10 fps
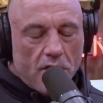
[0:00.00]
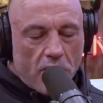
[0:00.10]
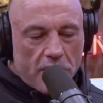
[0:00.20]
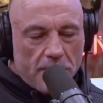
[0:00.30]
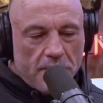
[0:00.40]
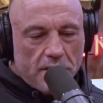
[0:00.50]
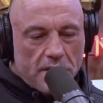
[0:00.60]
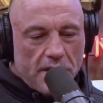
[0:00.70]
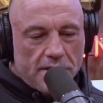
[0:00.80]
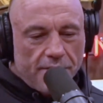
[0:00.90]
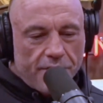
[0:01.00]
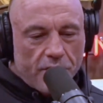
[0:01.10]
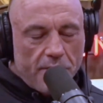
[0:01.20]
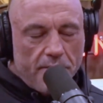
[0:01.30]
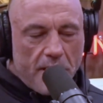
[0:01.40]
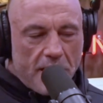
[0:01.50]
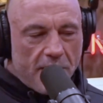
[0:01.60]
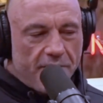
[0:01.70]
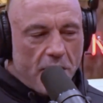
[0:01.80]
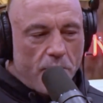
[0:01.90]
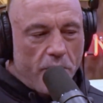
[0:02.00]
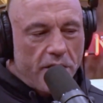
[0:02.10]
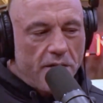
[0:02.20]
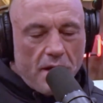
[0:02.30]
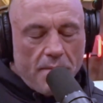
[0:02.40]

argument that Tyson Fury may have outpointed him.